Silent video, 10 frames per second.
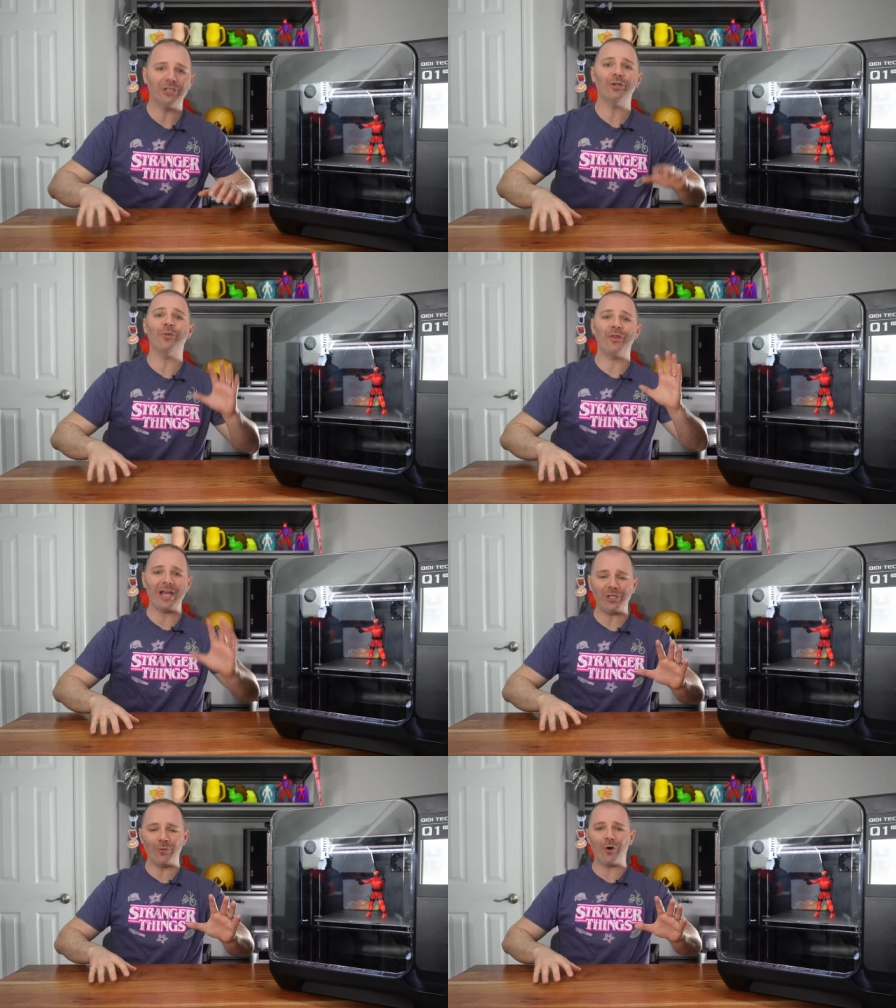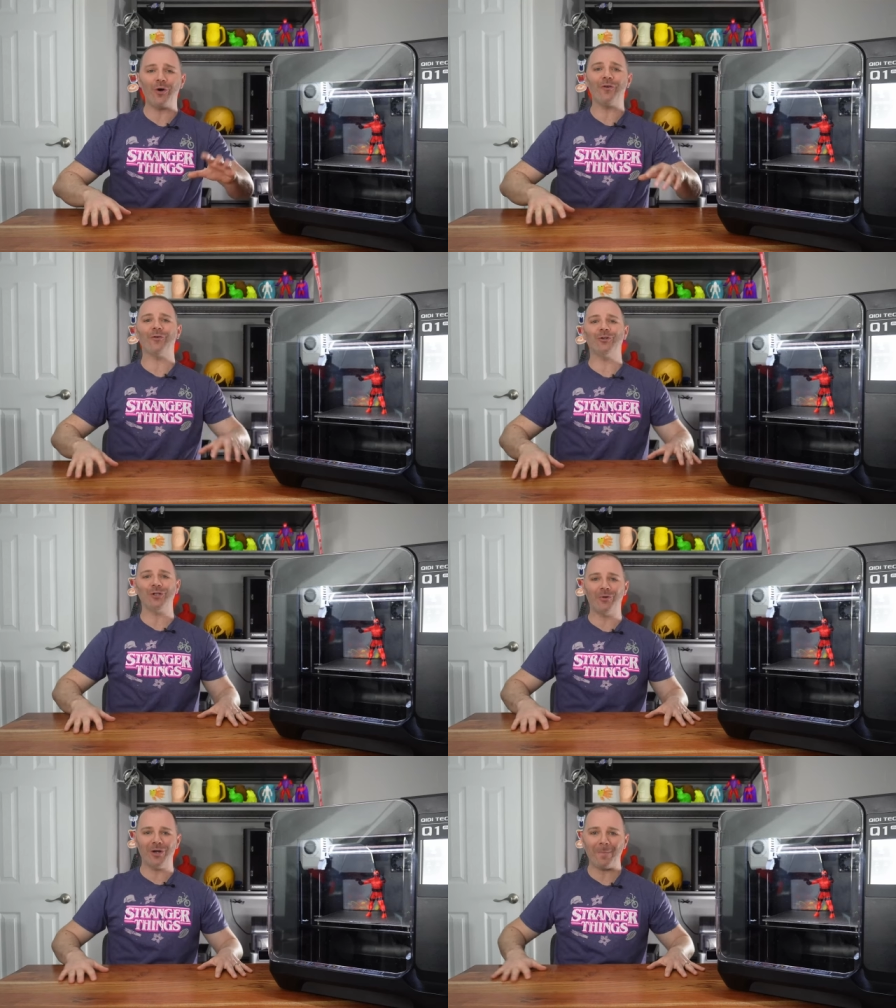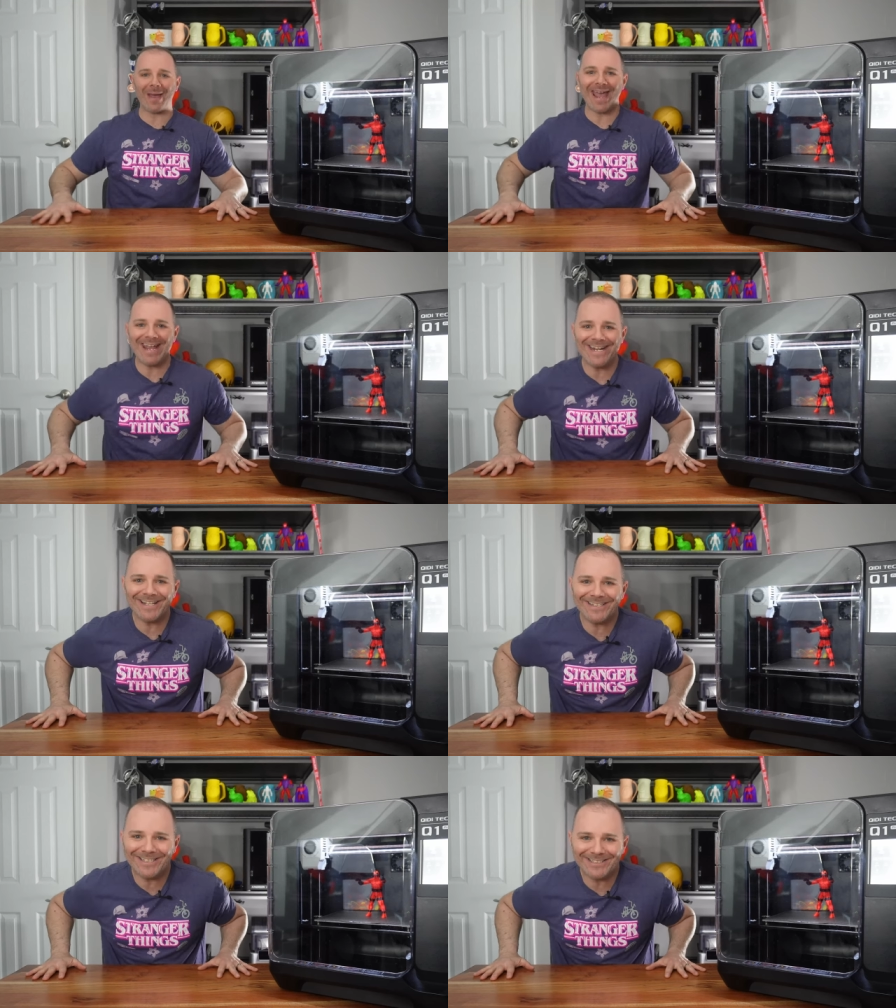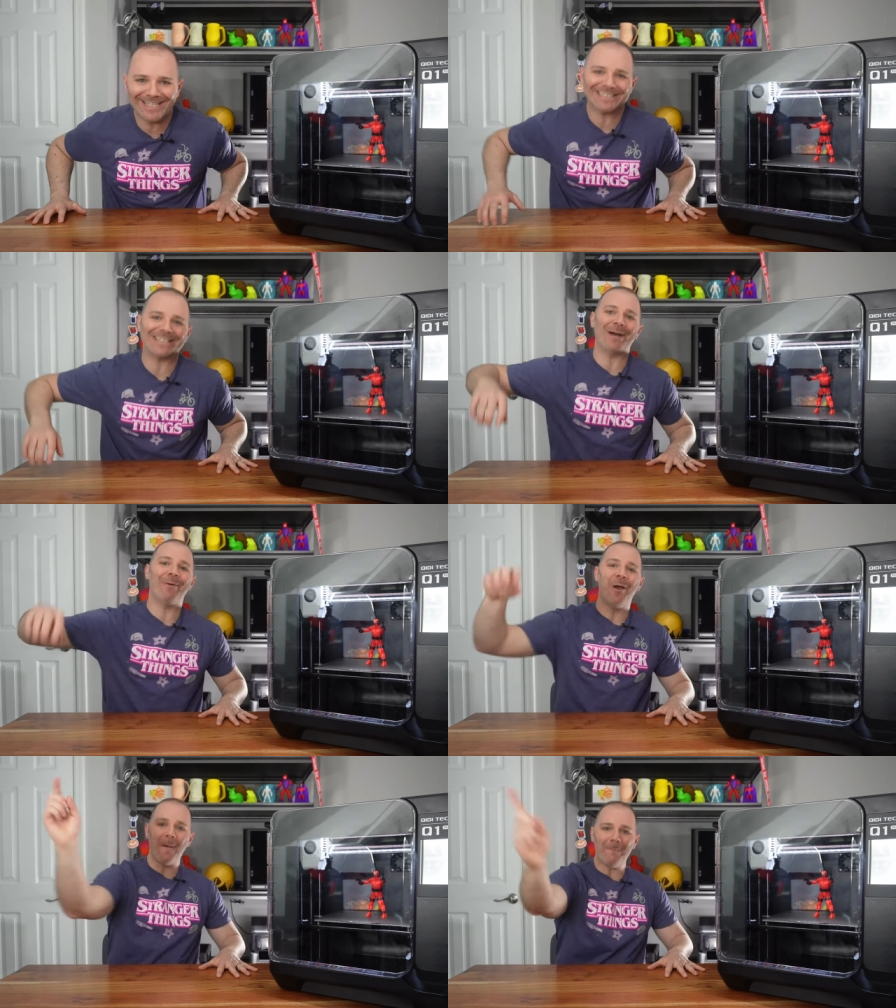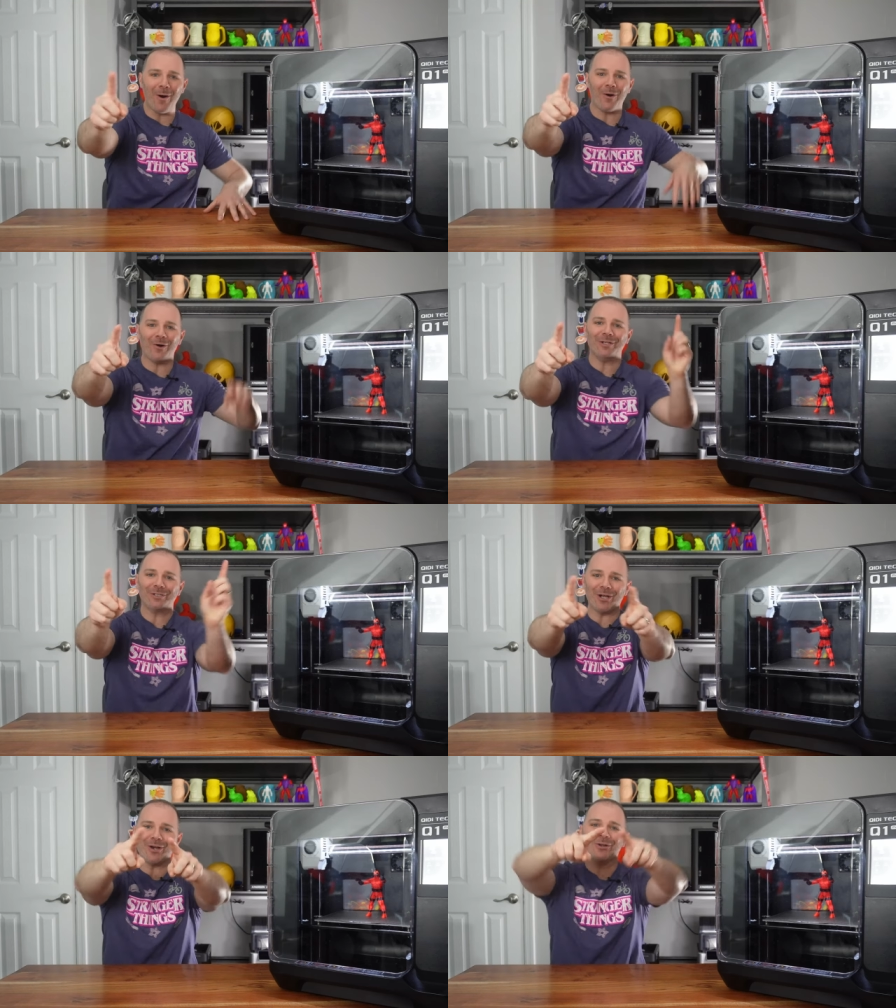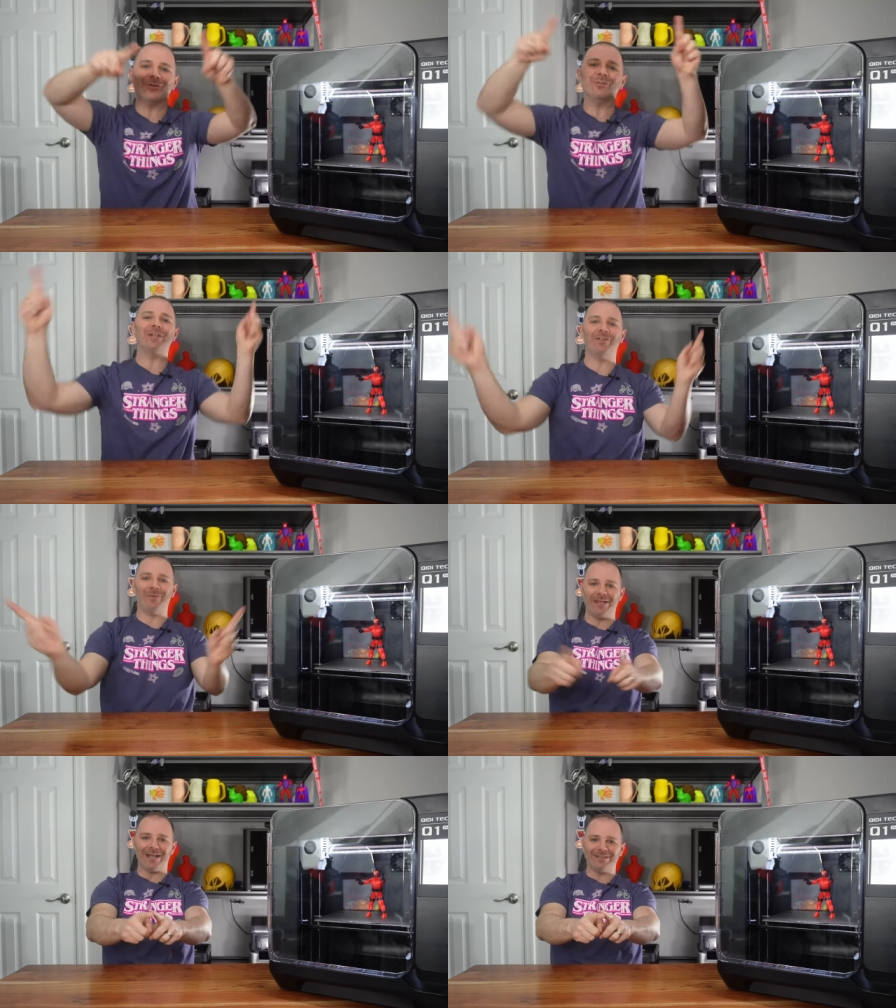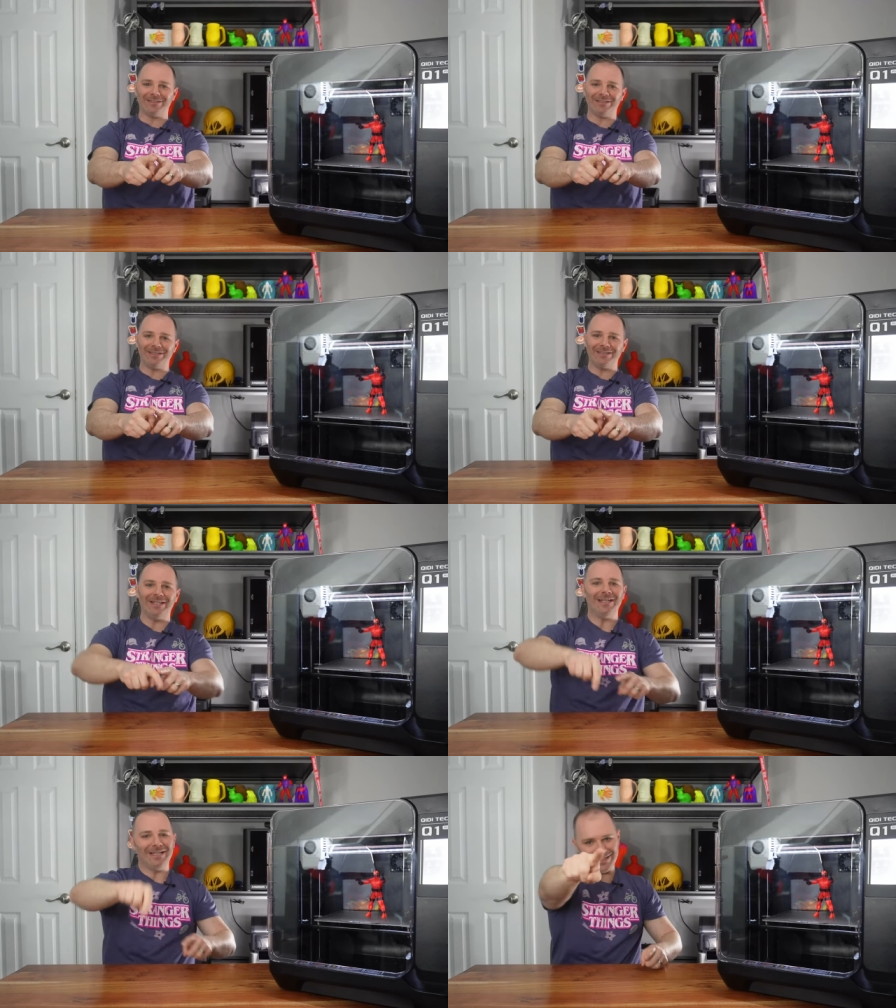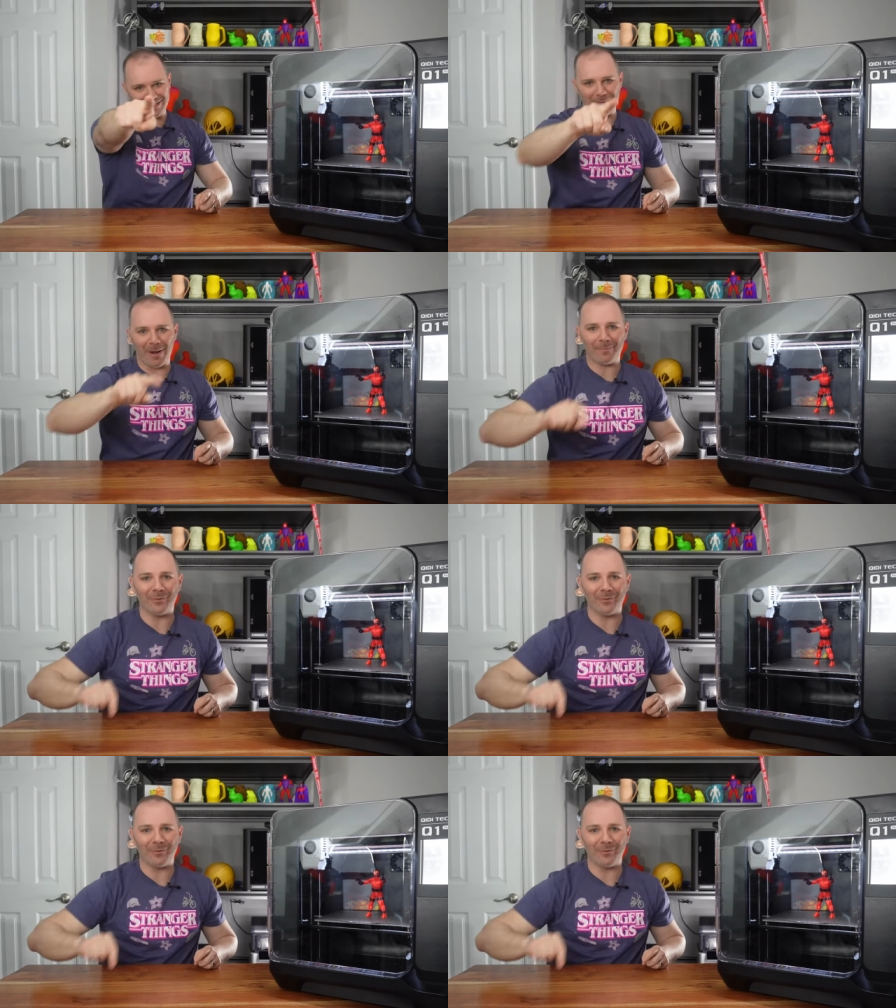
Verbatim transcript: So thank you all for showing up. And until next time, boys, girls, everybody else, keep on